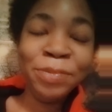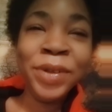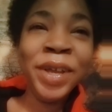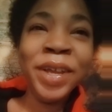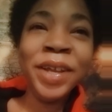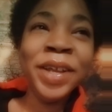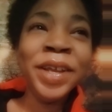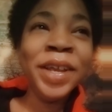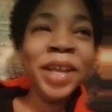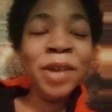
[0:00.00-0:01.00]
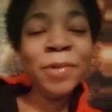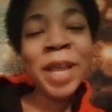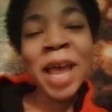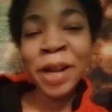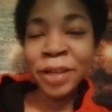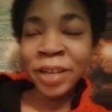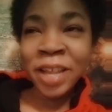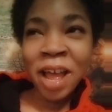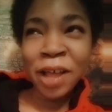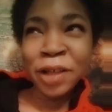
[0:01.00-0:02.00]
But in reality,
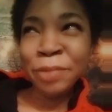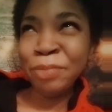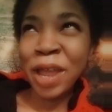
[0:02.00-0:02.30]
y'all,